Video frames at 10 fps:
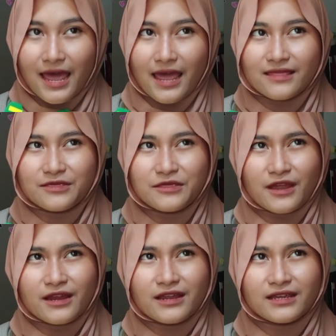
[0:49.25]
and
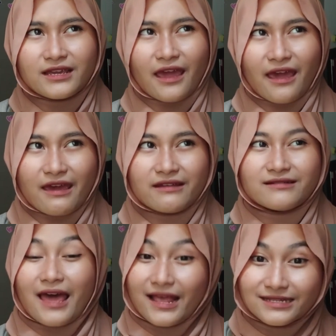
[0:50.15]
they
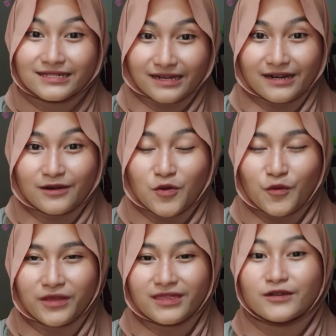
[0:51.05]
can answer
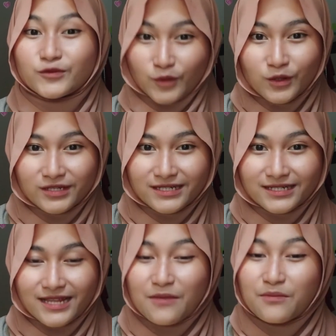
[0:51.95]
with the rules